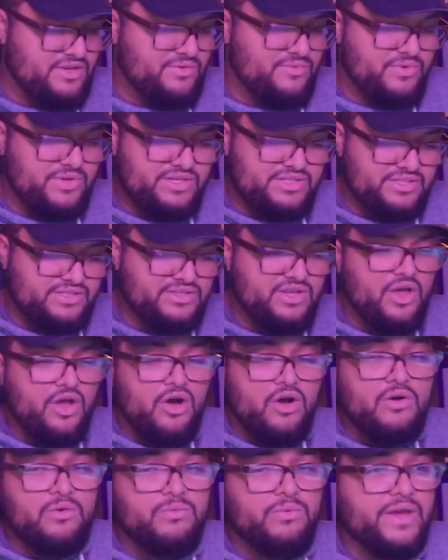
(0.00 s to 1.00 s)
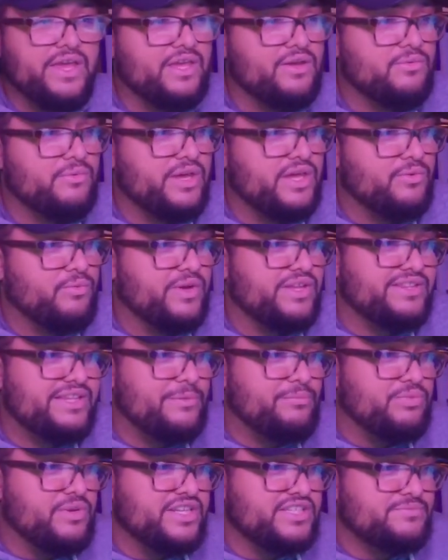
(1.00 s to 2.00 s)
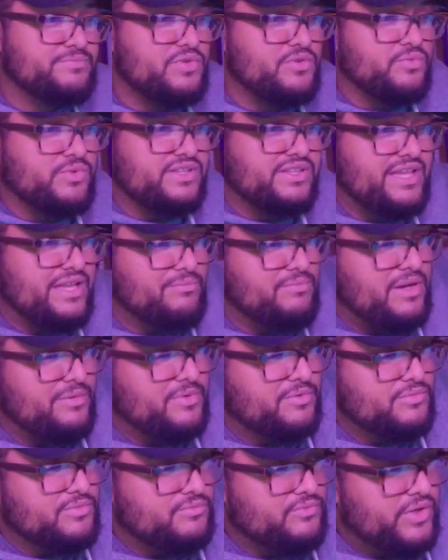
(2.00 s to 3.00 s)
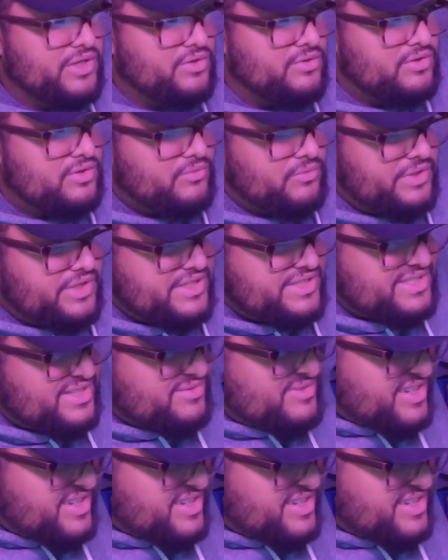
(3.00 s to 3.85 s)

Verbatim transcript: What is this? Oh wait, wait, wait! They blessed me with that Mama. Wait, hold on. Where is it?